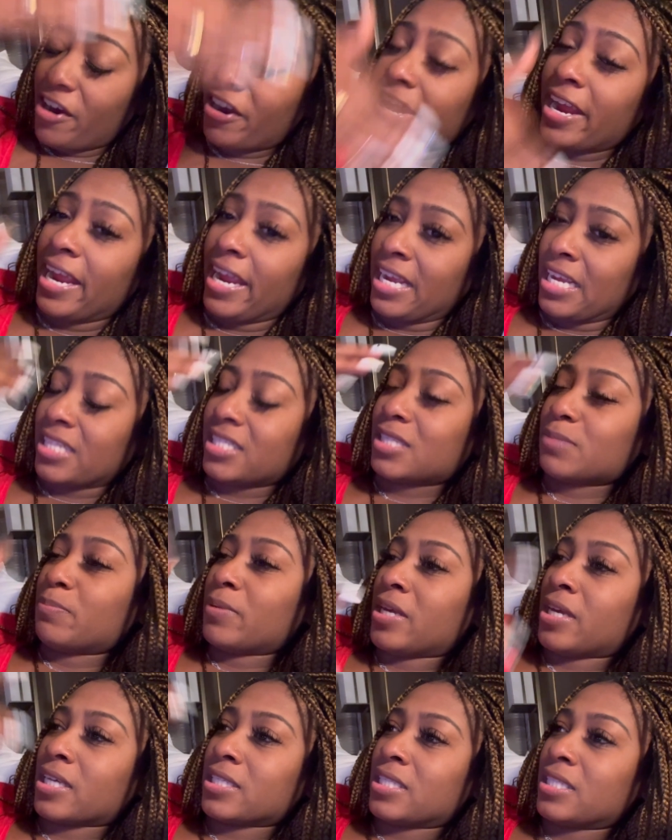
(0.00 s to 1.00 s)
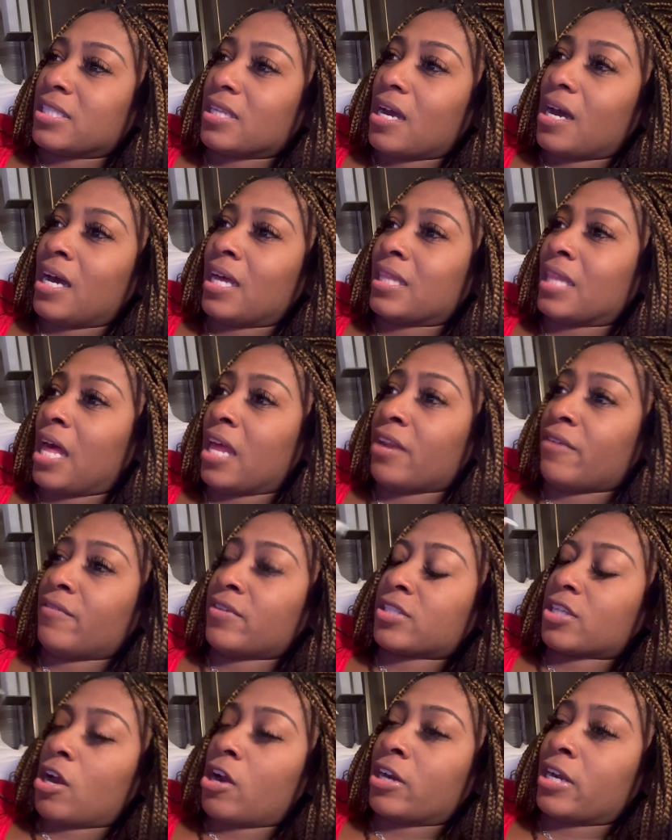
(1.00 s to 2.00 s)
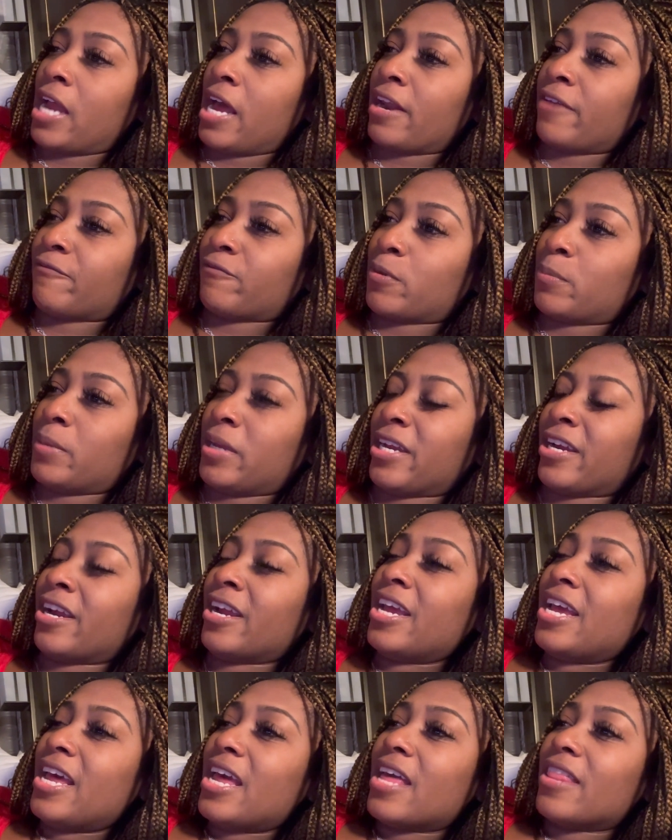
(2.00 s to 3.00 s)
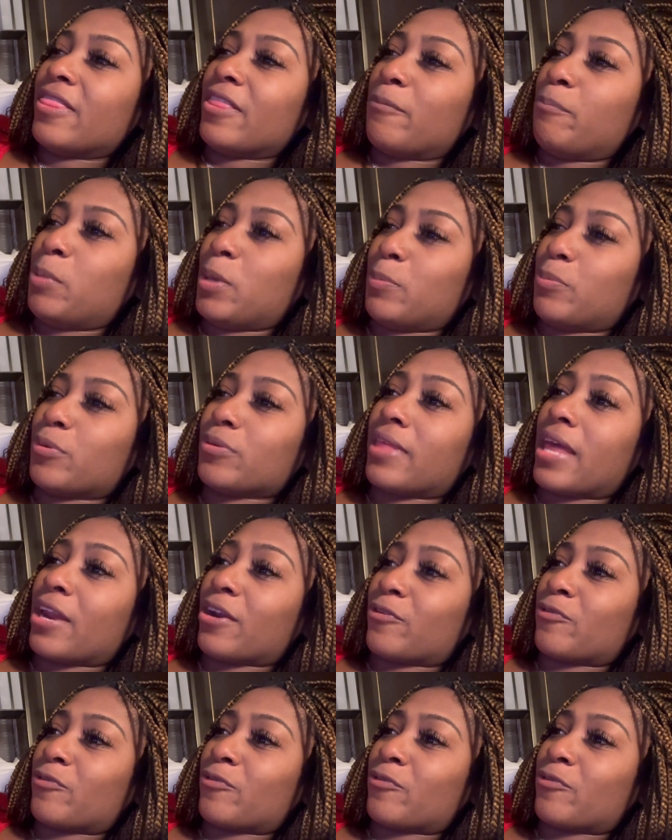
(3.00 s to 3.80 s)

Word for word: heads, because a lot of us are not from here. The people that are